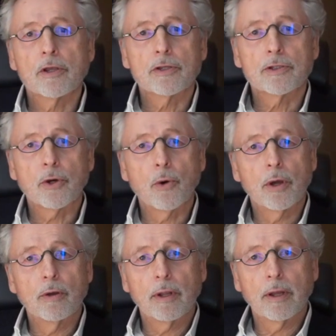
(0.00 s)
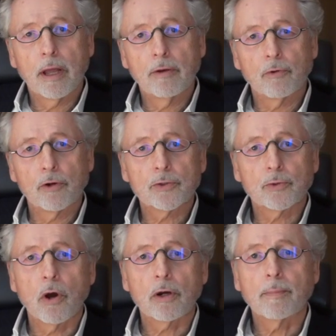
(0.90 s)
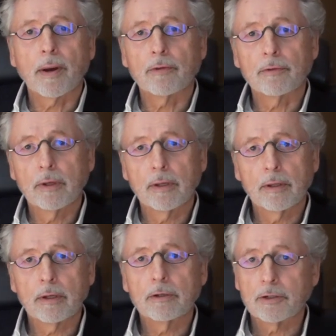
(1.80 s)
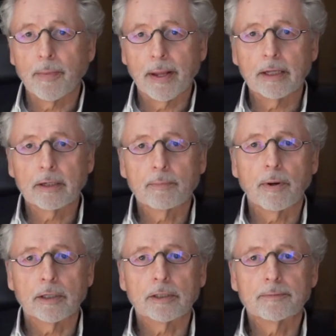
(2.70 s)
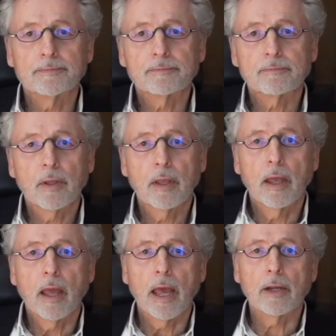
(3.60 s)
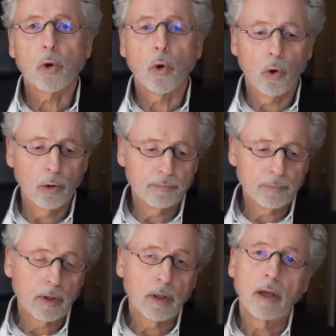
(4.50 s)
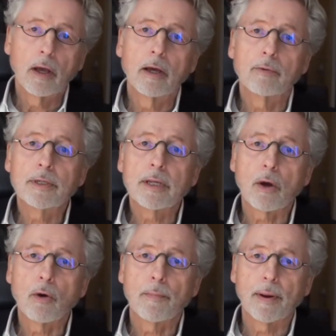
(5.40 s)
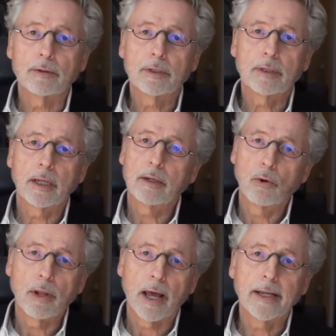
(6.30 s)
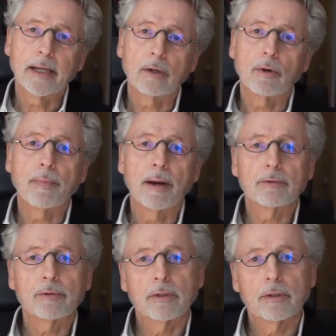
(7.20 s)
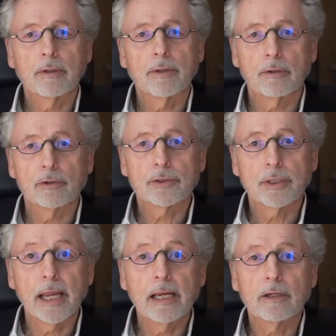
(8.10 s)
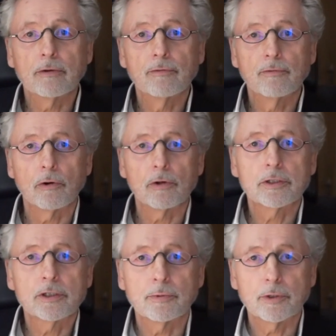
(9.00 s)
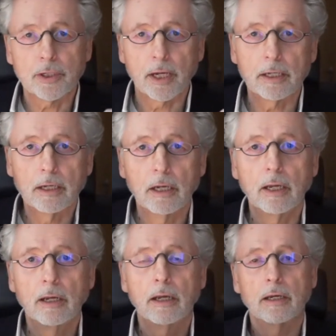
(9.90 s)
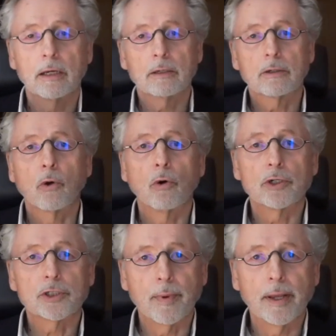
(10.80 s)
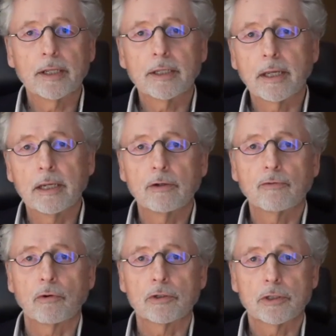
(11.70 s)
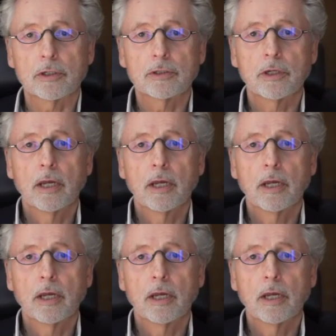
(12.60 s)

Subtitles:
So I first talk about the shamanic part. And all we know about it, and all I know about those healing forces, which I call shamanic healing forces,